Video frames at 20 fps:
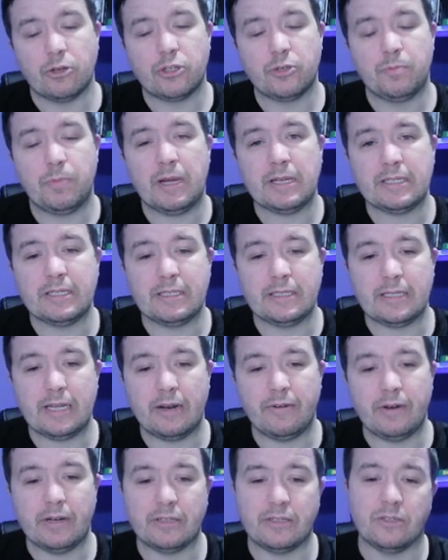passing
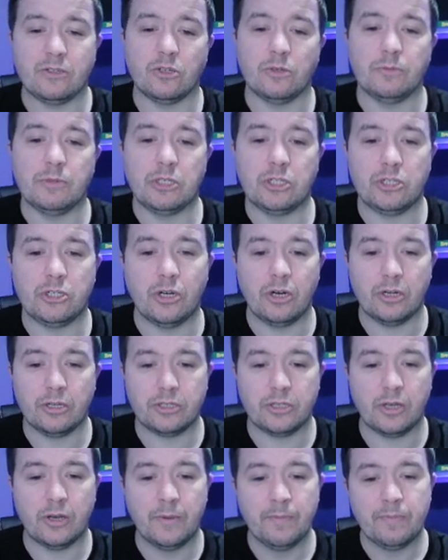direct is going to be
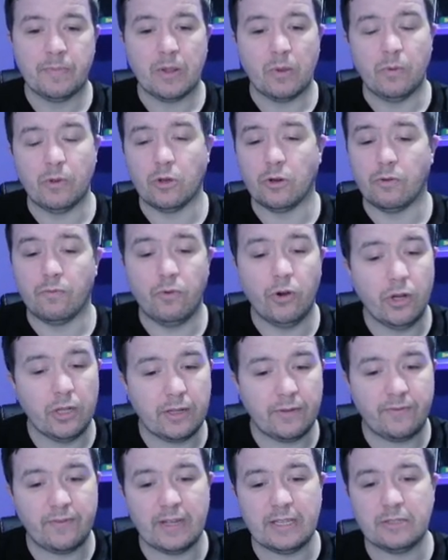shorter. We're going to run at
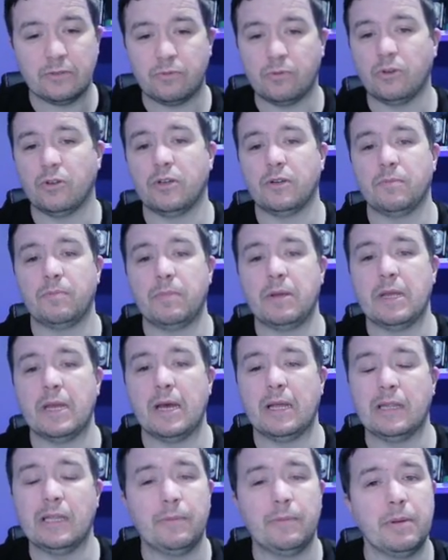defence. We're going to be a
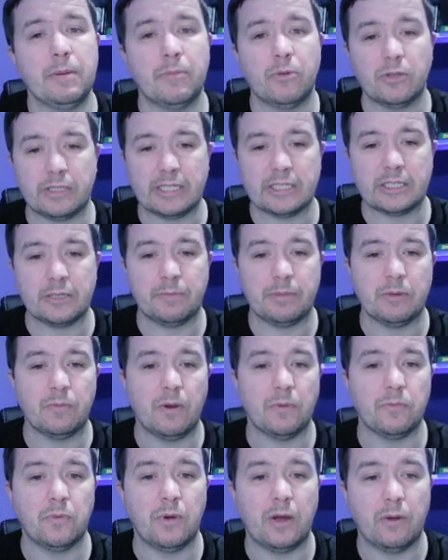little bit more disciplined
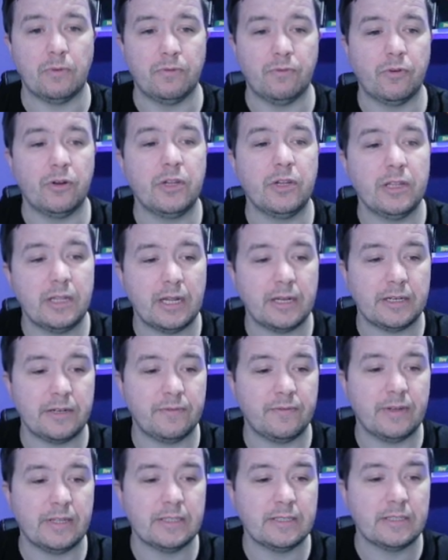while, we're running at that
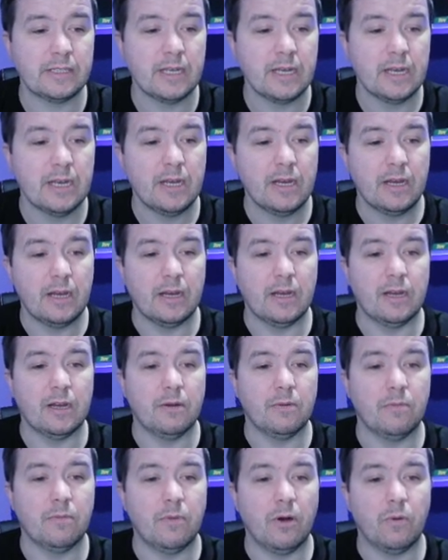defence.
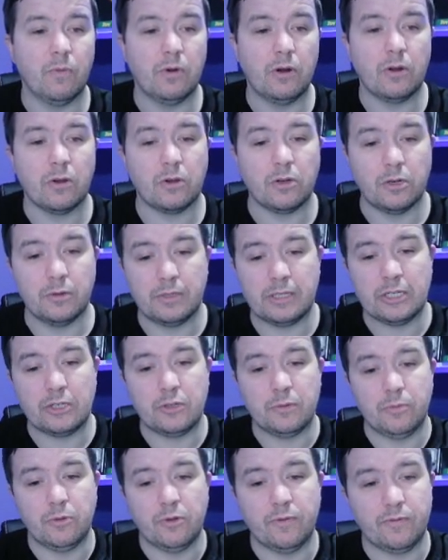Um, we're all going to
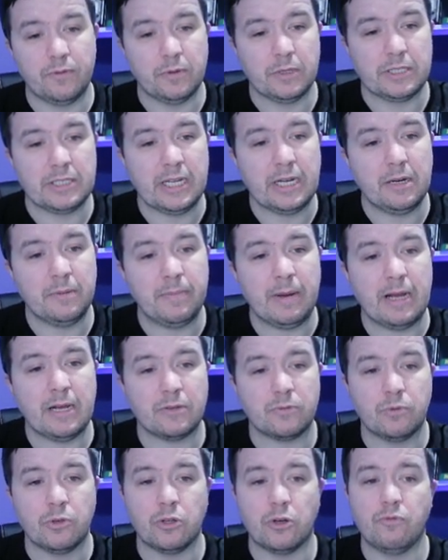distribute from the centre backs. We're
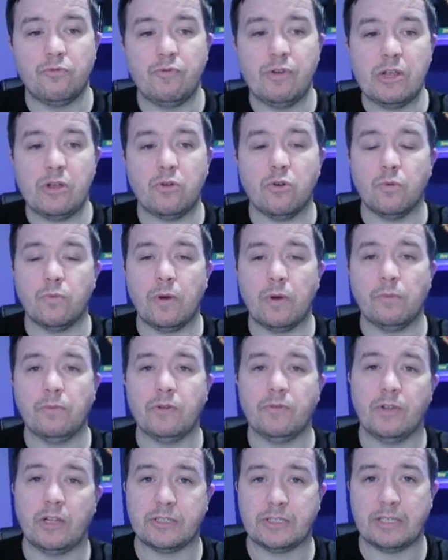going to regroup when we've
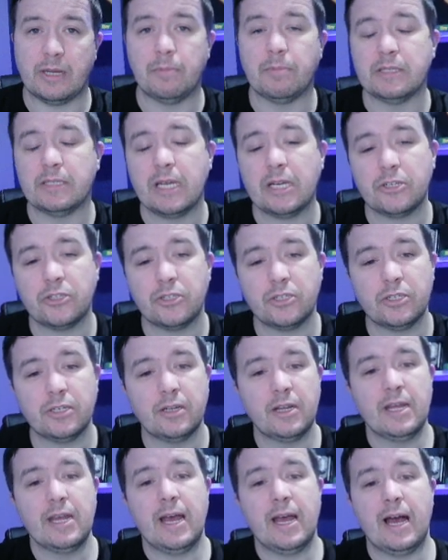lost that possession,
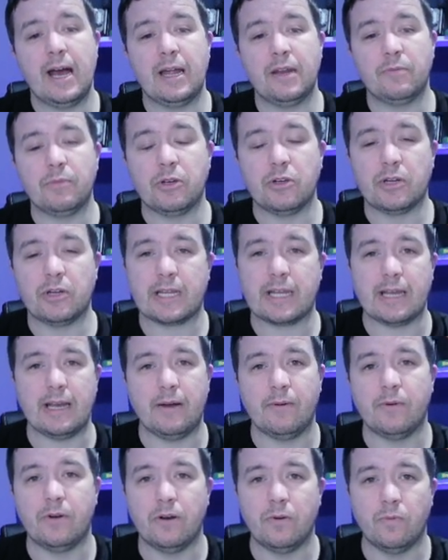and we're going to
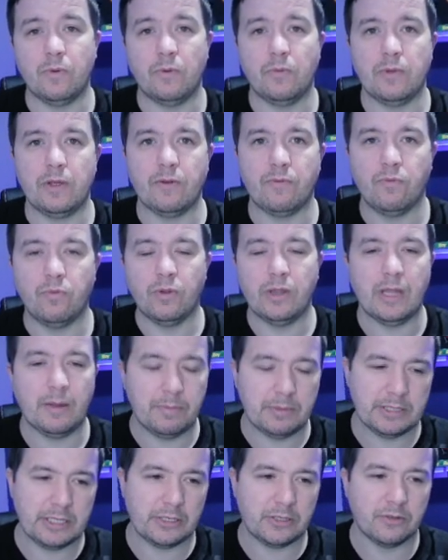count up when we have won that
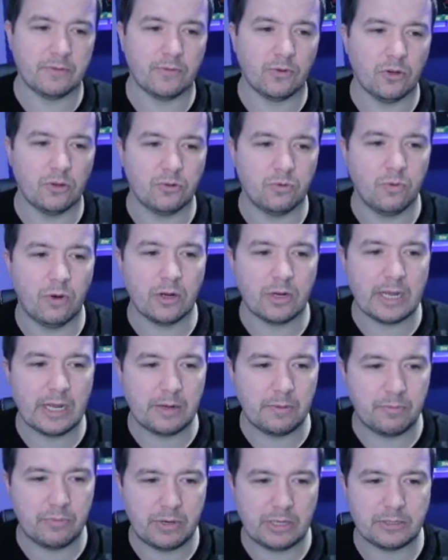possession. Of course, what kind of
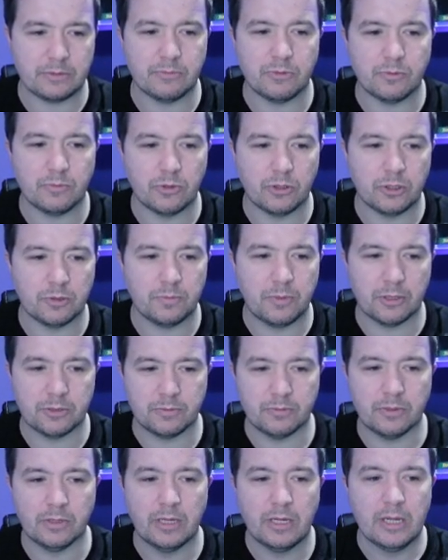press them as much as
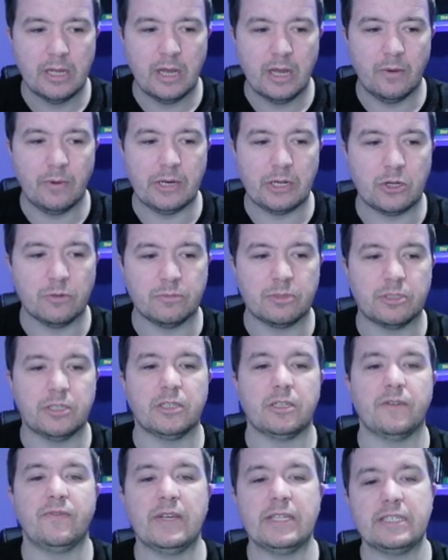possible. And when it comes to the
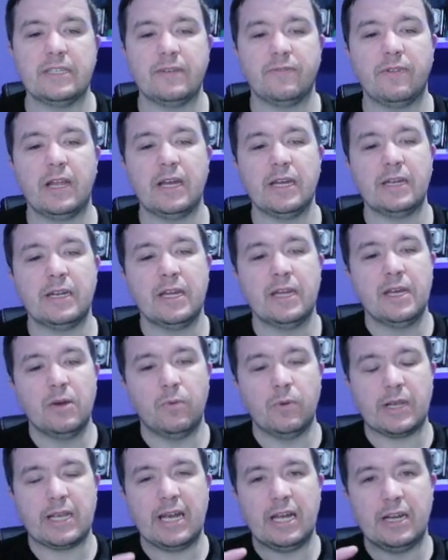defensive line, we're
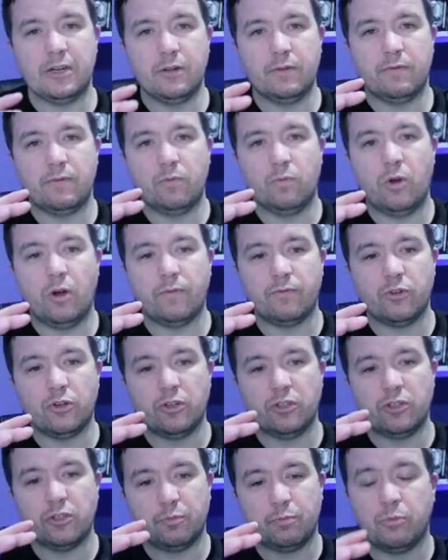kind of what I've done is
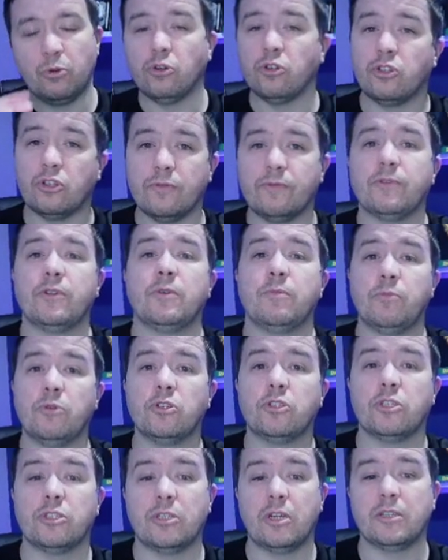just bunched of bunched
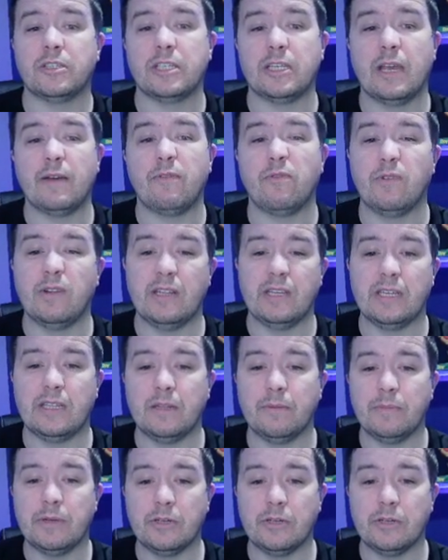it all together really in the middle,